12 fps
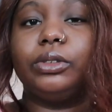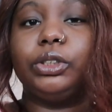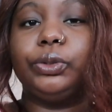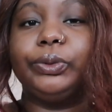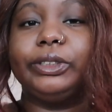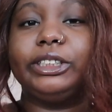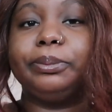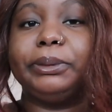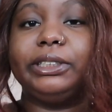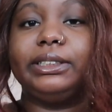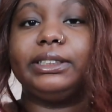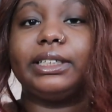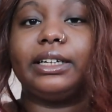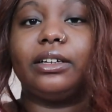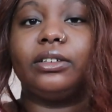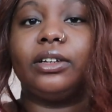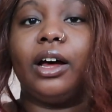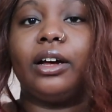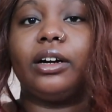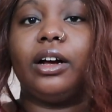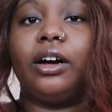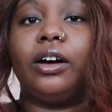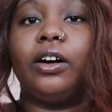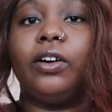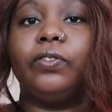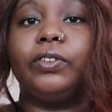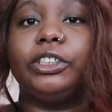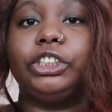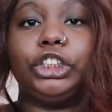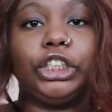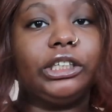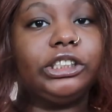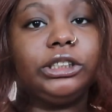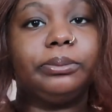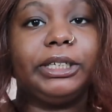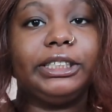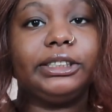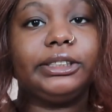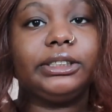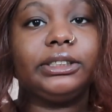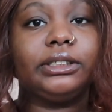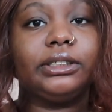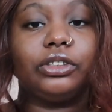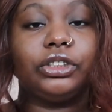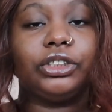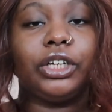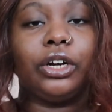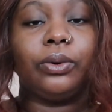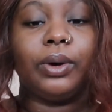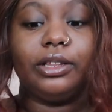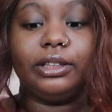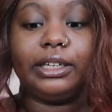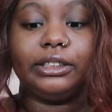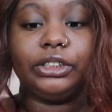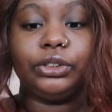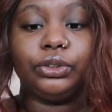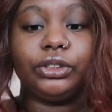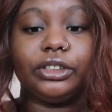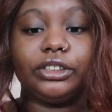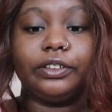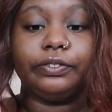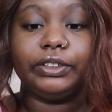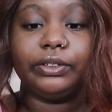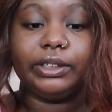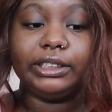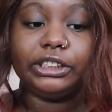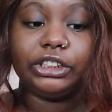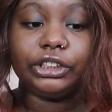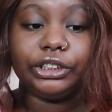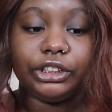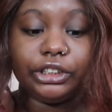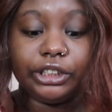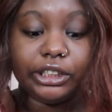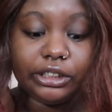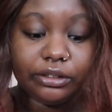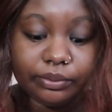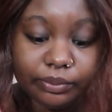you experience like a lot of judgment. So then you start to feel insecure.